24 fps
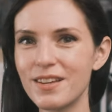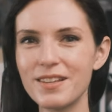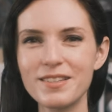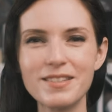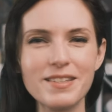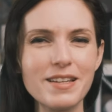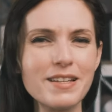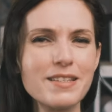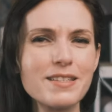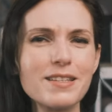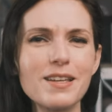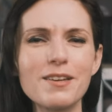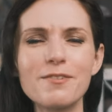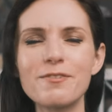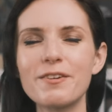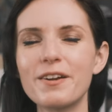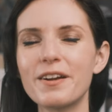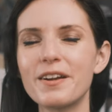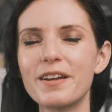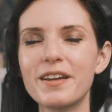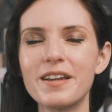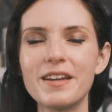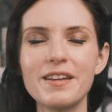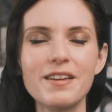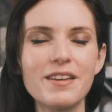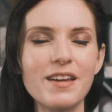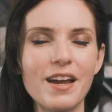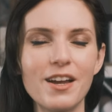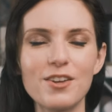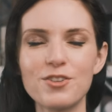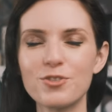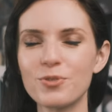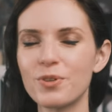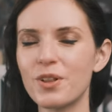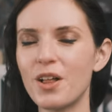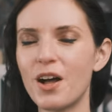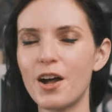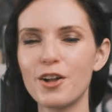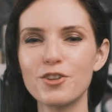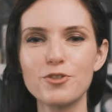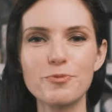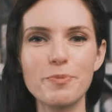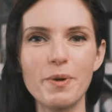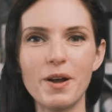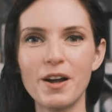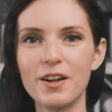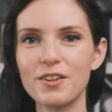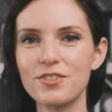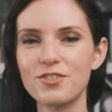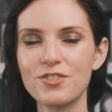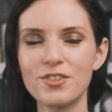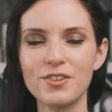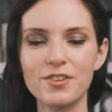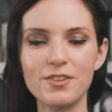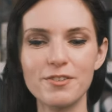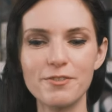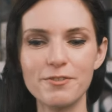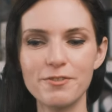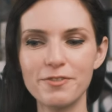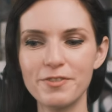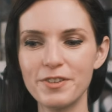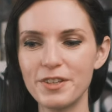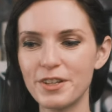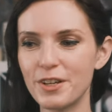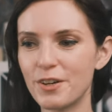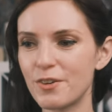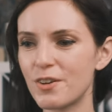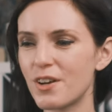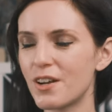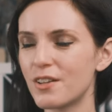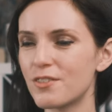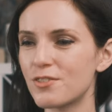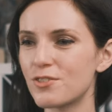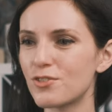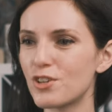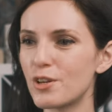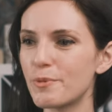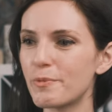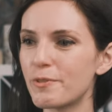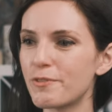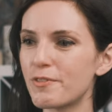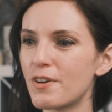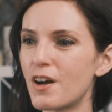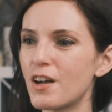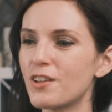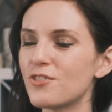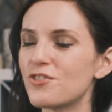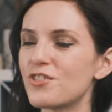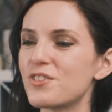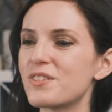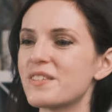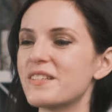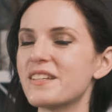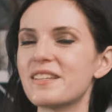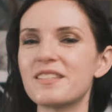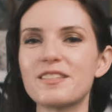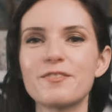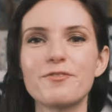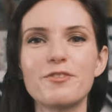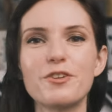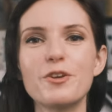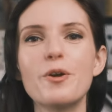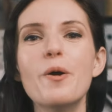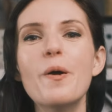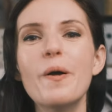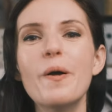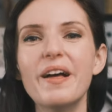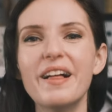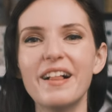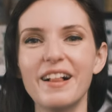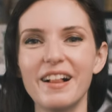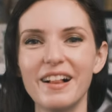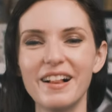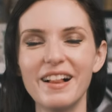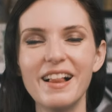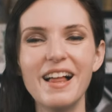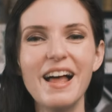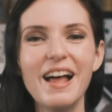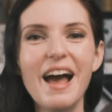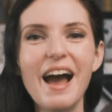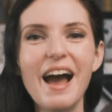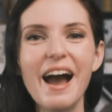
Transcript: It's, it's a very casual hodgepodge of, you know, stream of consciousness, if you will.